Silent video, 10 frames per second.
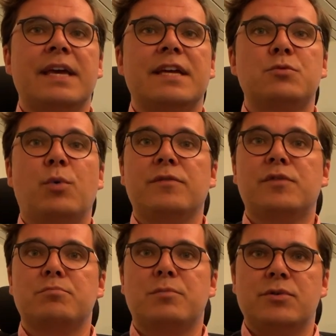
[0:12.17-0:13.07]
it's one of
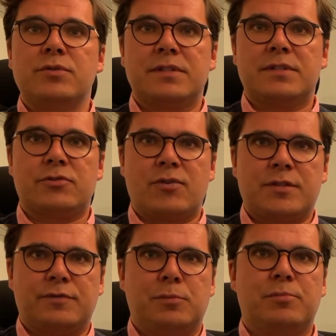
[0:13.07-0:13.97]
the most
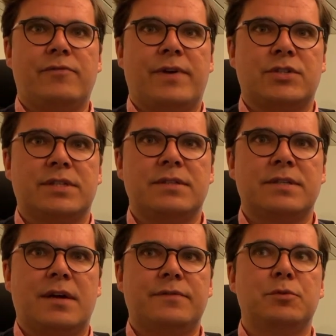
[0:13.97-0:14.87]
stressful professions
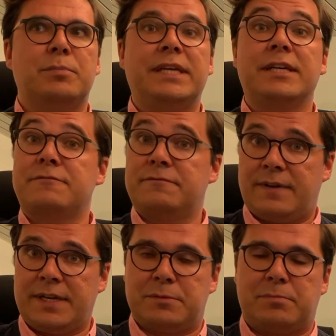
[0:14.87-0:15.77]
after being a
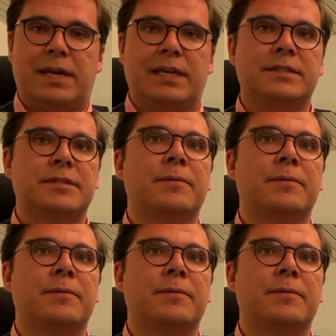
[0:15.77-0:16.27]
fighter pilot.